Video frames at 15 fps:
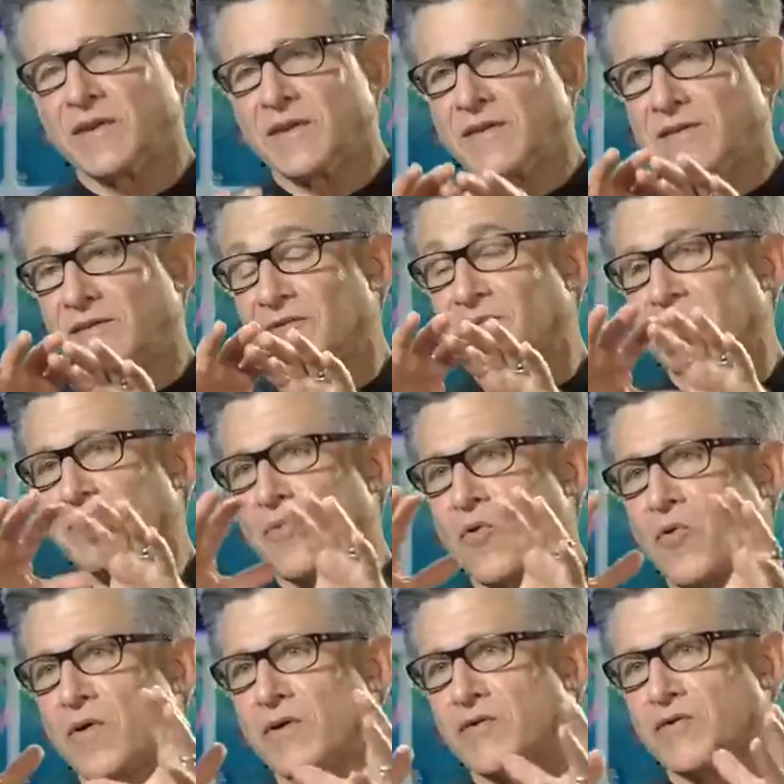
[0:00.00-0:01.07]
This
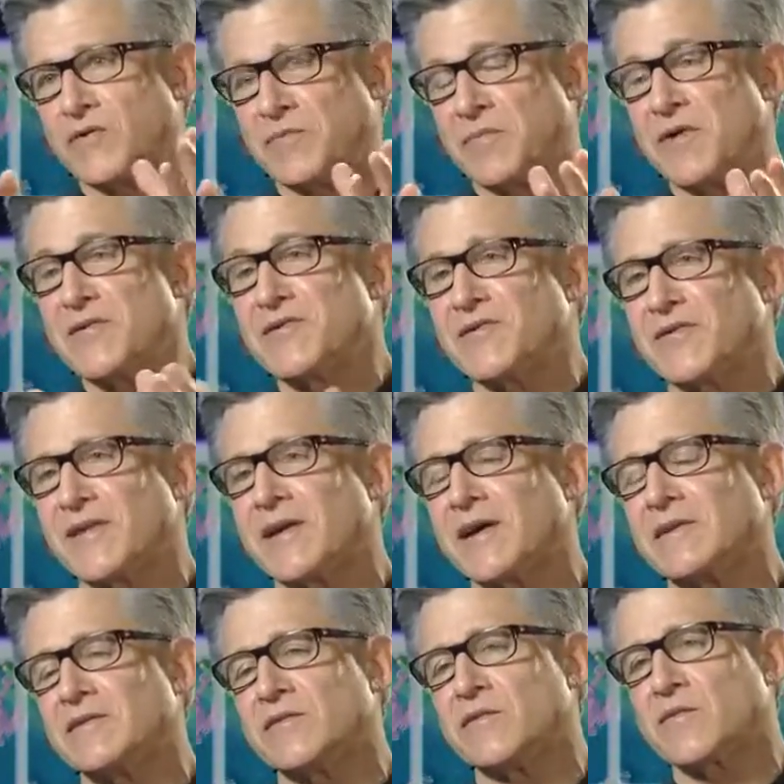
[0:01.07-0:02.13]
porous sponge that I
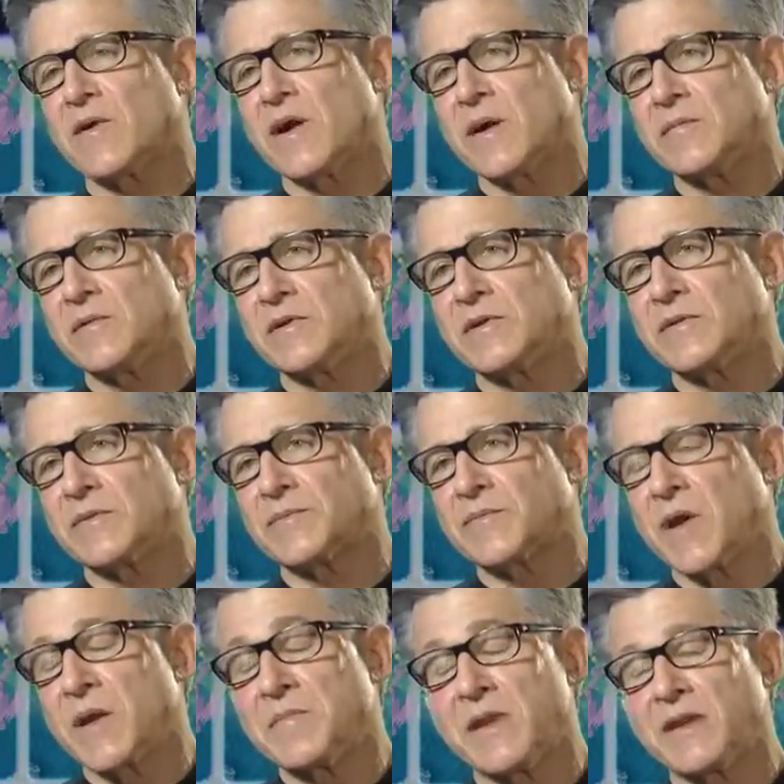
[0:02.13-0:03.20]
had described to you,
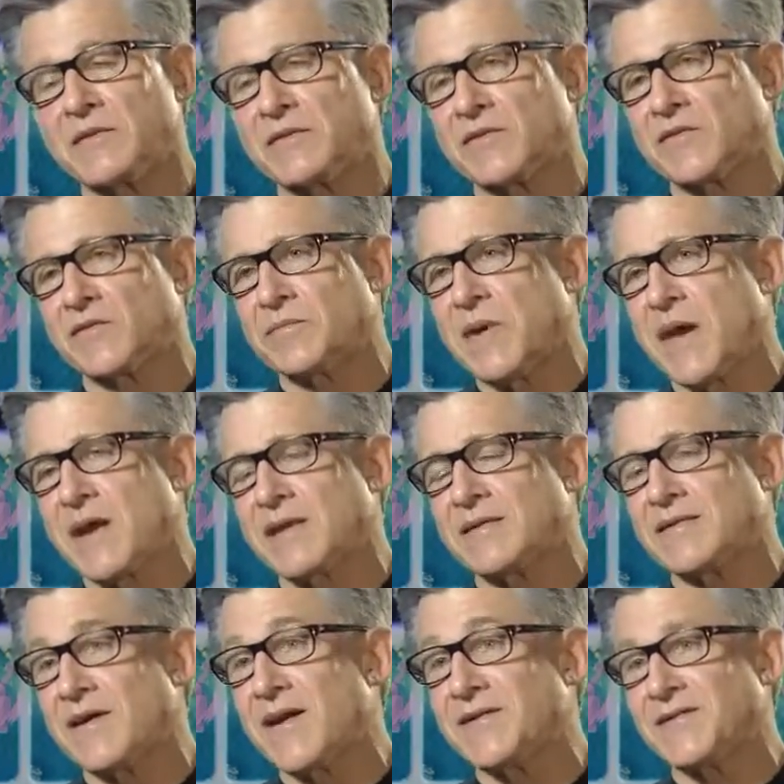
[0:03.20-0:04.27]
I made this back
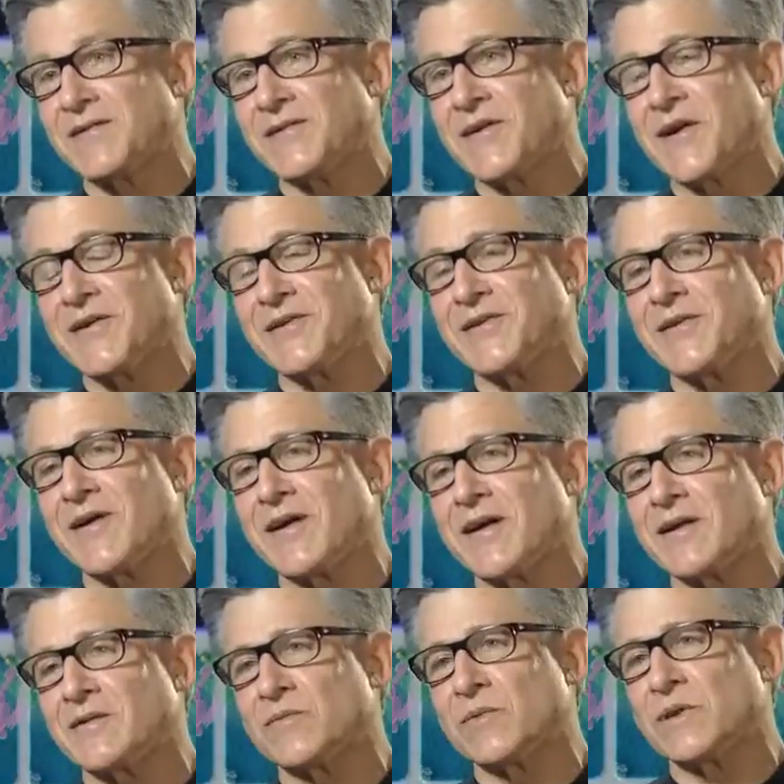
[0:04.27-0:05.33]
in
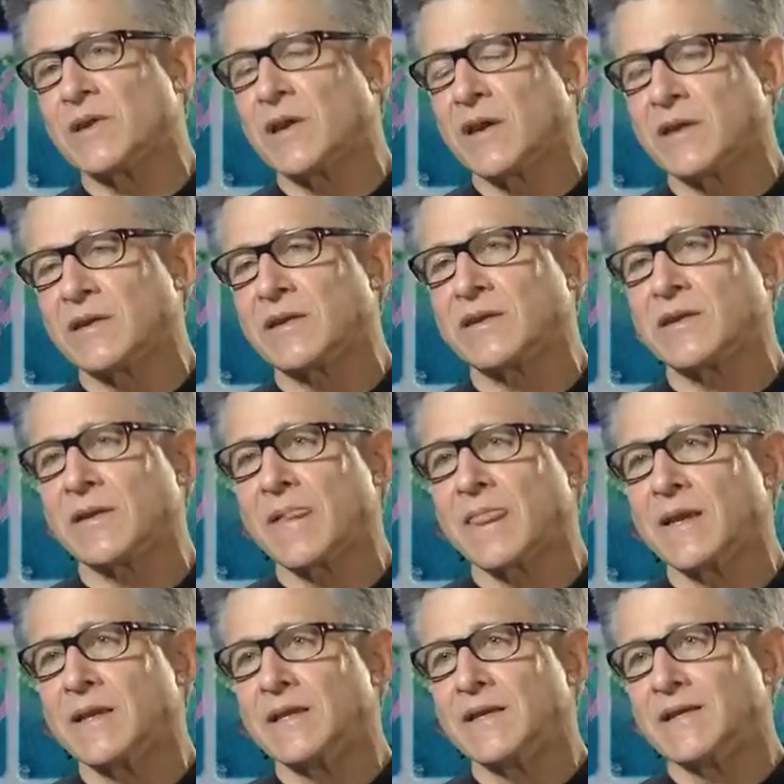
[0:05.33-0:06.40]
1999. We had a
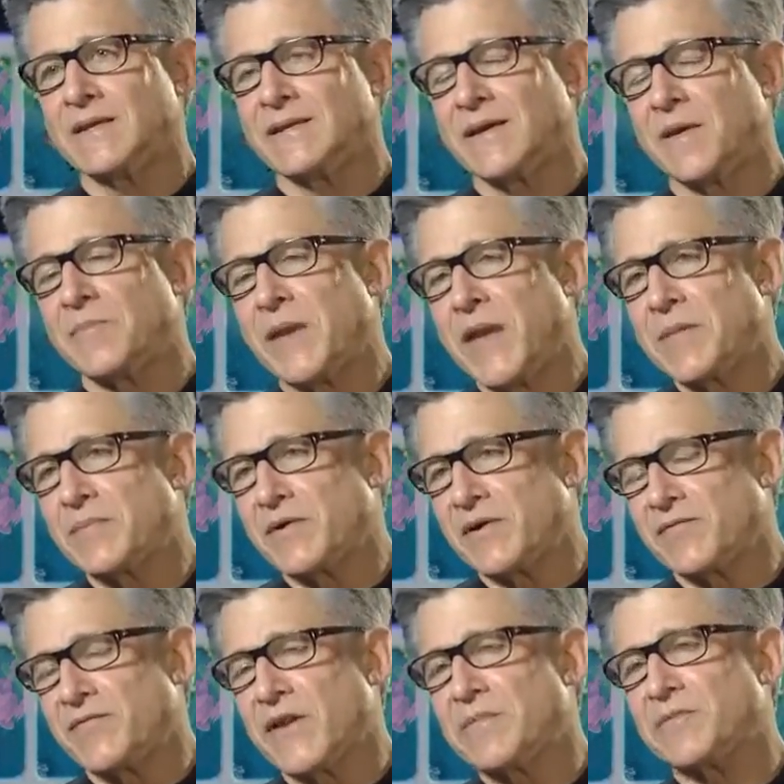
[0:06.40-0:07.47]
paper in a
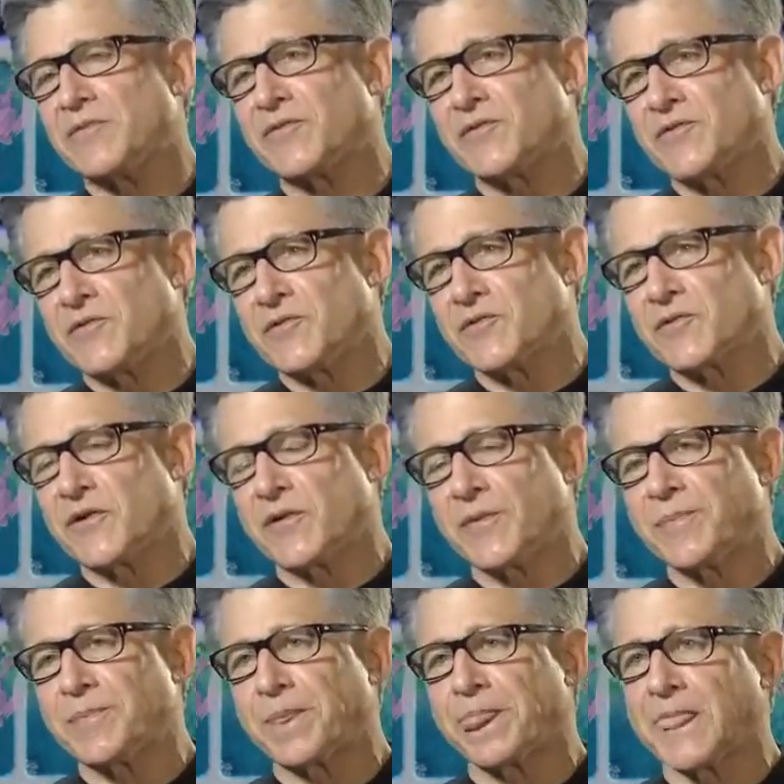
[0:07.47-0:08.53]
famous journal
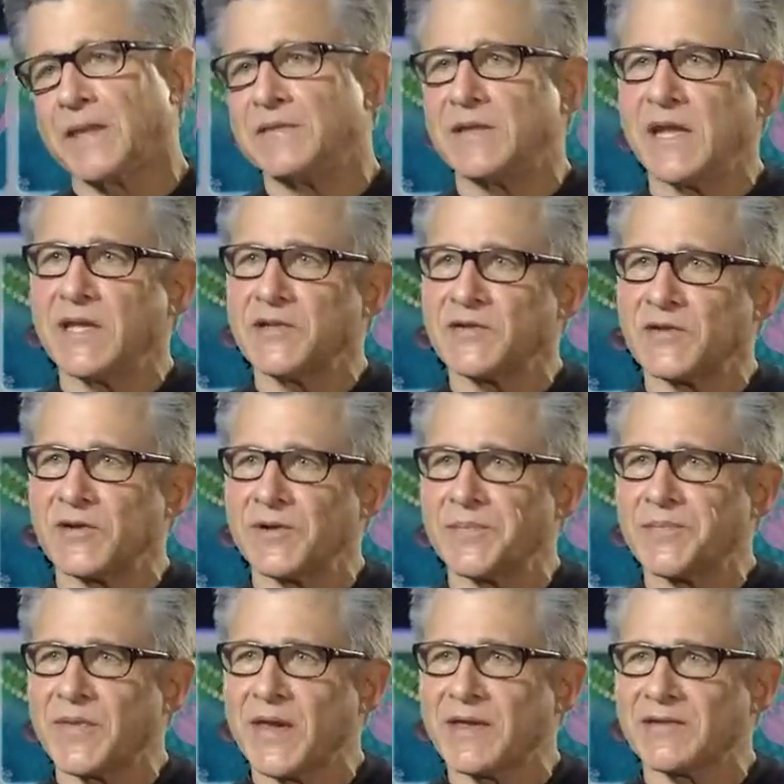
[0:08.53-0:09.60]
called Nature
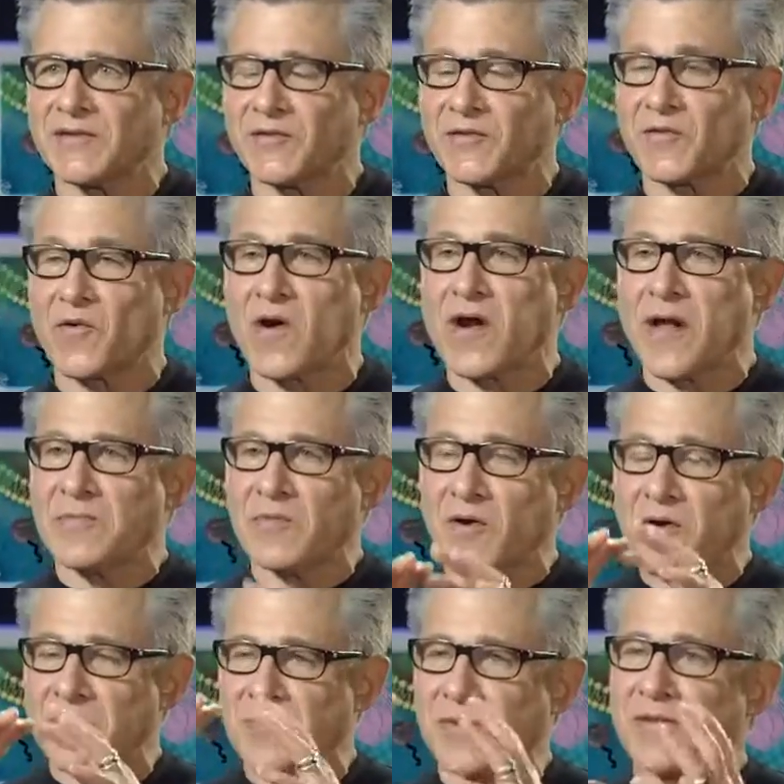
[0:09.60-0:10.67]
that described our
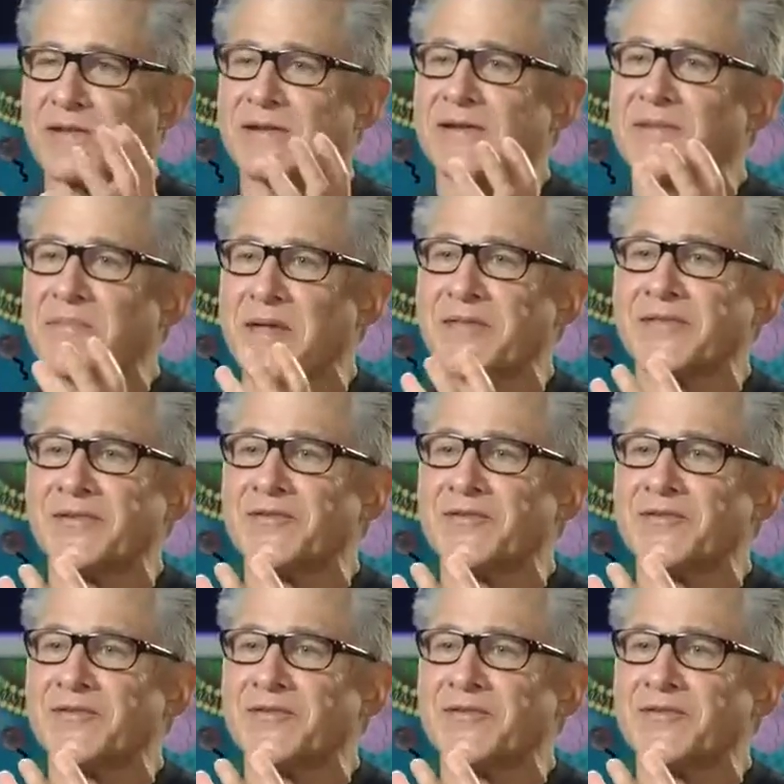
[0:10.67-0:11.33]
ability to make these